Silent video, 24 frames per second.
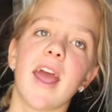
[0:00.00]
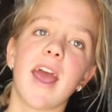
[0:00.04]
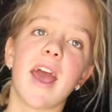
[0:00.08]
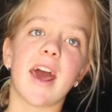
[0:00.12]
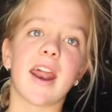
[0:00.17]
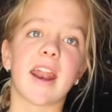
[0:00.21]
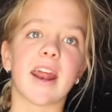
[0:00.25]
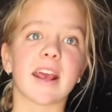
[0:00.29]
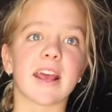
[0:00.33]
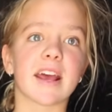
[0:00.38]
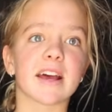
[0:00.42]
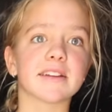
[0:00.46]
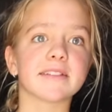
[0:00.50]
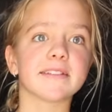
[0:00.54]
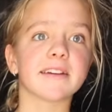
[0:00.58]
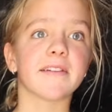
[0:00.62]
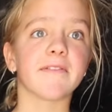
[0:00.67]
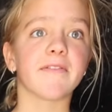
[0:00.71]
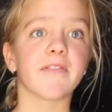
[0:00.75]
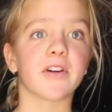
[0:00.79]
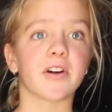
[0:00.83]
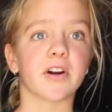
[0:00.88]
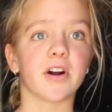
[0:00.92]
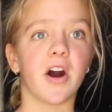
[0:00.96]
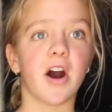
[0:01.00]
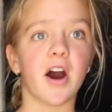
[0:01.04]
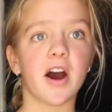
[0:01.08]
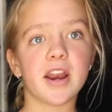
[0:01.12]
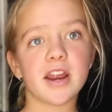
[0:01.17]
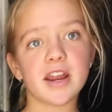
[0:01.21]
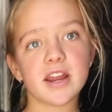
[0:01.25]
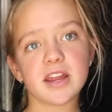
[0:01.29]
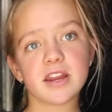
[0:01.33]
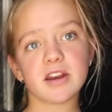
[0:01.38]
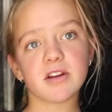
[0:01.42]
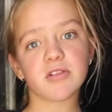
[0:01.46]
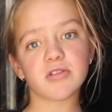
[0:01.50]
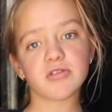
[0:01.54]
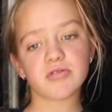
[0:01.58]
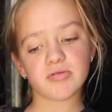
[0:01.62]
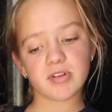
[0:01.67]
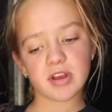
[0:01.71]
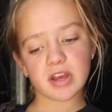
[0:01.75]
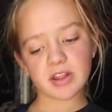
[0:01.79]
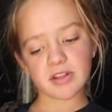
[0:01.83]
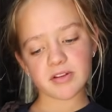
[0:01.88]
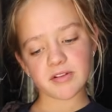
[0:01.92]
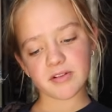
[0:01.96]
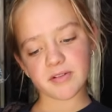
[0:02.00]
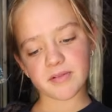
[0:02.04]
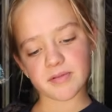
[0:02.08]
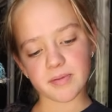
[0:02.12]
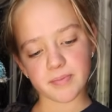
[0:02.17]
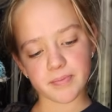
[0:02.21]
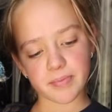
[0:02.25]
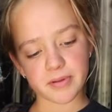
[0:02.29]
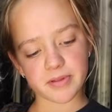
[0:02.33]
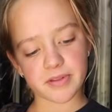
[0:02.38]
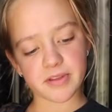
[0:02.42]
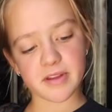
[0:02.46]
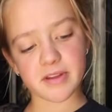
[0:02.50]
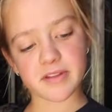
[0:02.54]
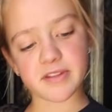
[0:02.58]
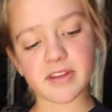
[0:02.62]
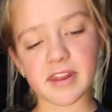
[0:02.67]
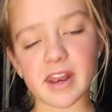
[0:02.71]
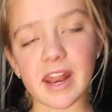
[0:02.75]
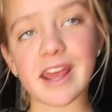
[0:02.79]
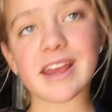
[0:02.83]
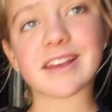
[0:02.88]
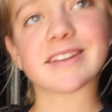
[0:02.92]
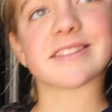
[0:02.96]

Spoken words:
and I guess I forgot it in her trailer, but today